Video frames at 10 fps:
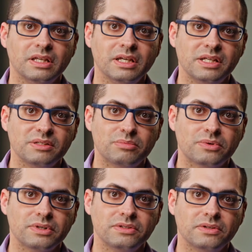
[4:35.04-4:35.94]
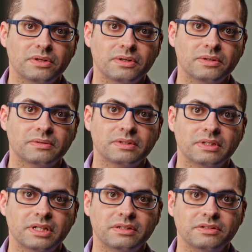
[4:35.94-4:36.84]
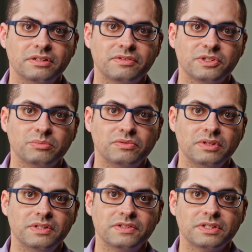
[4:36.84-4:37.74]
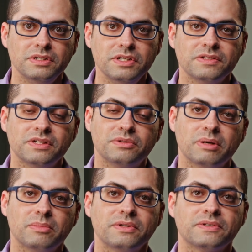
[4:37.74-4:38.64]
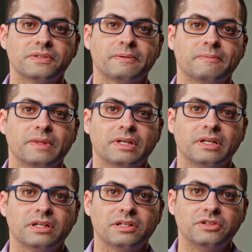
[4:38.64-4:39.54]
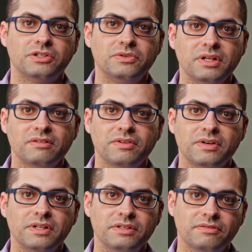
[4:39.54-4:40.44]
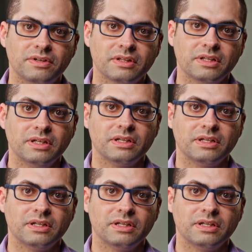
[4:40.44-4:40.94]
It is important to know that the difference between dyskinesias and tremors. They're treated very differently.